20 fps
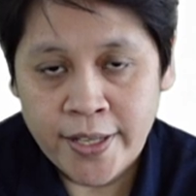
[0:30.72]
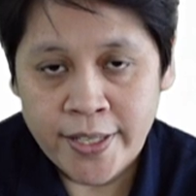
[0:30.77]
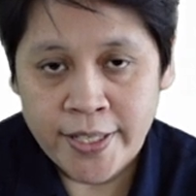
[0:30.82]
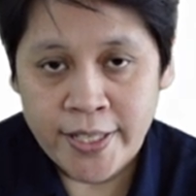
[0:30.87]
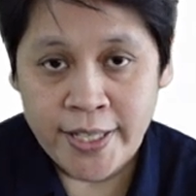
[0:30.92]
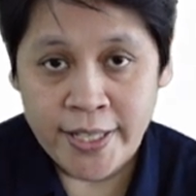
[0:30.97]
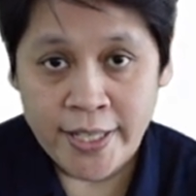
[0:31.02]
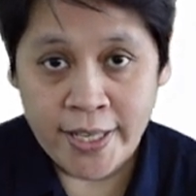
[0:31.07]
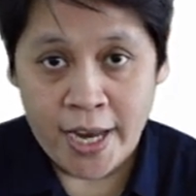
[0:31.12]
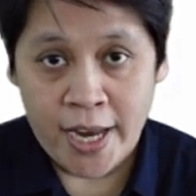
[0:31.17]

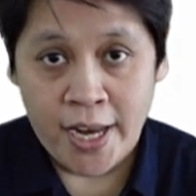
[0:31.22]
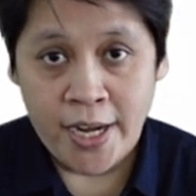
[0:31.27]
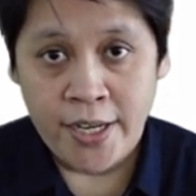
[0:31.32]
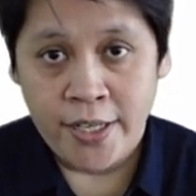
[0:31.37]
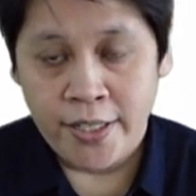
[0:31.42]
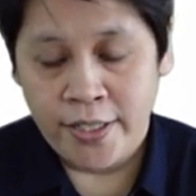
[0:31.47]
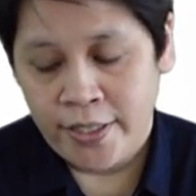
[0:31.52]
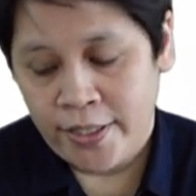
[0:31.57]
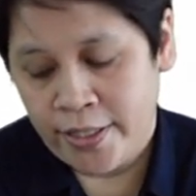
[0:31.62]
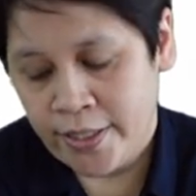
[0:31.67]

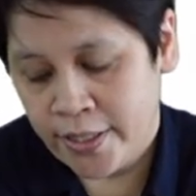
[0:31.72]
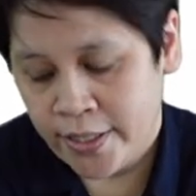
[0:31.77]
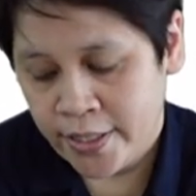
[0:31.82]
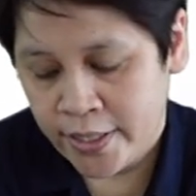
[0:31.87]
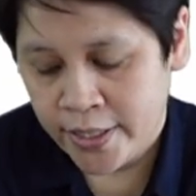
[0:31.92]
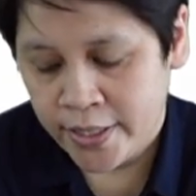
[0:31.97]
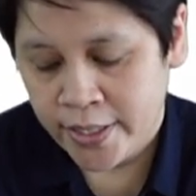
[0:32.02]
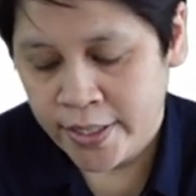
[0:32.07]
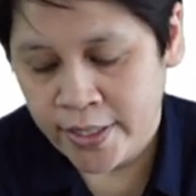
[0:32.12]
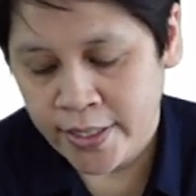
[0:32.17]
sandals,
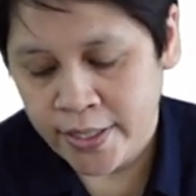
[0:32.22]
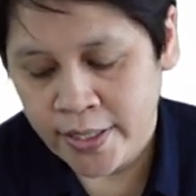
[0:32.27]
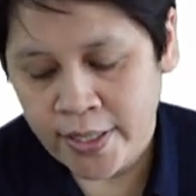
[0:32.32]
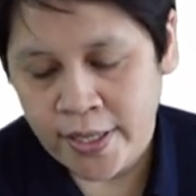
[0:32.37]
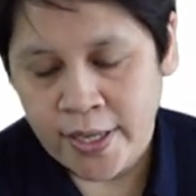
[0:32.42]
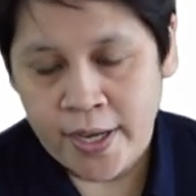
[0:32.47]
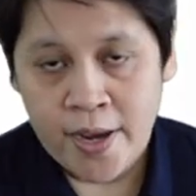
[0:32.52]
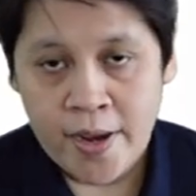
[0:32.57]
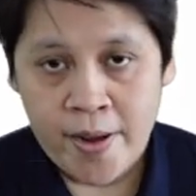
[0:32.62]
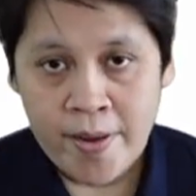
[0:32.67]

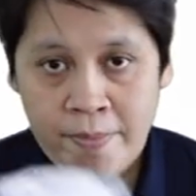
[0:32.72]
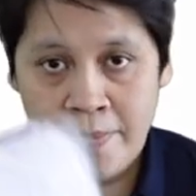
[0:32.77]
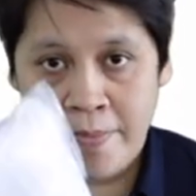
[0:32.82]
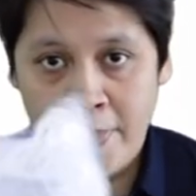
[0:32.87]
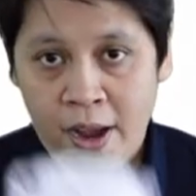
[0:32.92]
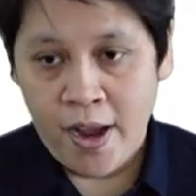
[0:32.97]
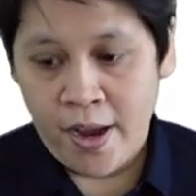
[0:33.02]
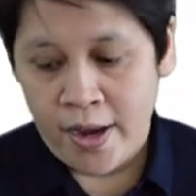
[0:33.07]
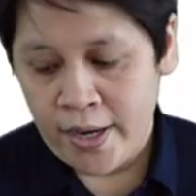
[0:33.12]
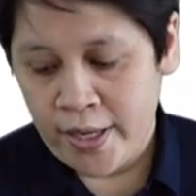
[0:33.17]

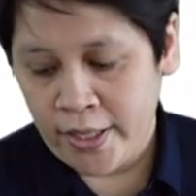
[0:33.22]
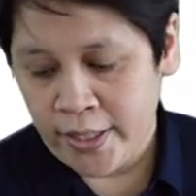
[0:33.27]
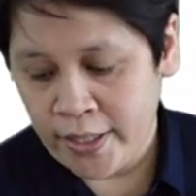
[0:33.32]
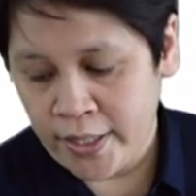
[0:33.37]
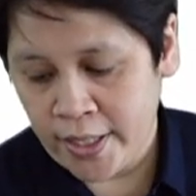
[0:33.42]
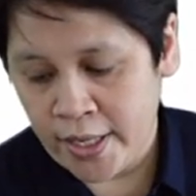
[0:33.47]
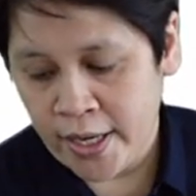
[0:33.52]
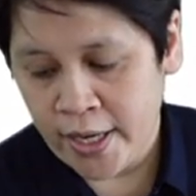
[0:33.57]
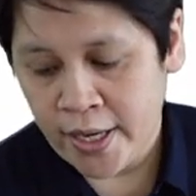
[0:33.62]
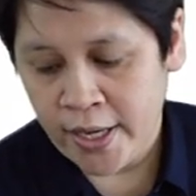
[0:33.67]

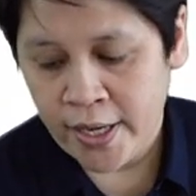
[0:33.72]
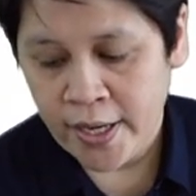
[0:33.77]
mask,